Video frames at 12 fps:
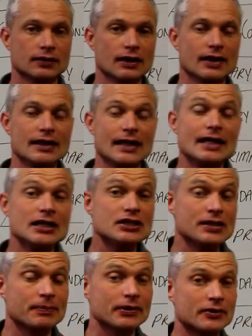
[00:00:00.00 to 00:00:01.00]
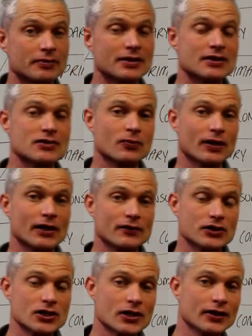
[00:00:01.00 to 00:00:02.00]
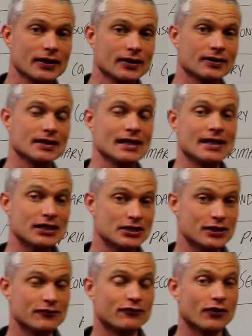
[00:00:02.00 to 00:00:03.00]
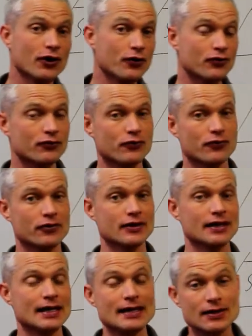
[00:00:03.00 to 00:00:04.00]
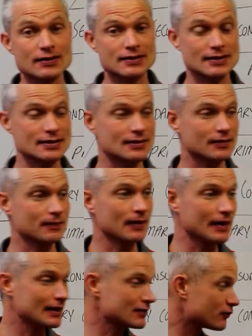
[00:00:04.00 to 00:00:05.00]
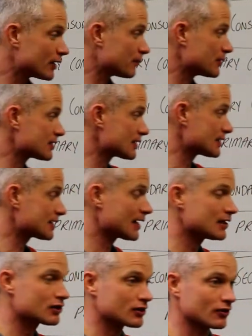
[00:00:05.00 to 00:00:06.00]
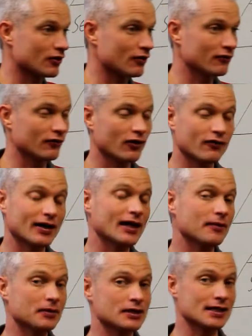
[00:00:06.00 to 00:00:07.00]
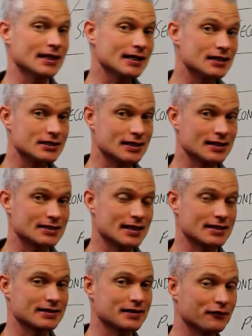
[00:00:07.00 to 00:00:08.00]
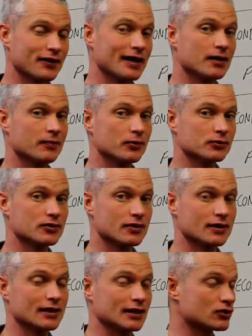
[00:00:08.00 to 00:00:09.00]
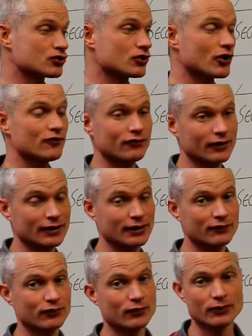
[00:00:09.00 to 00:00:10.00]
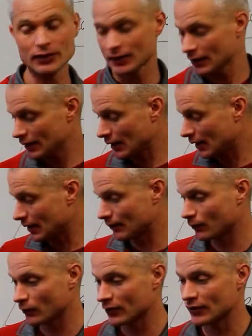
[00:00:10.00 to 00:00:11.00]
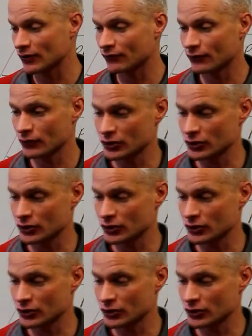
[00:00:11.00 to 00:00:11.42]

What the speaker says: An energy pyramid is a way of showing the energy flow through the ecosystem, and its representation of how much energy is actually available to the next trophic level within the food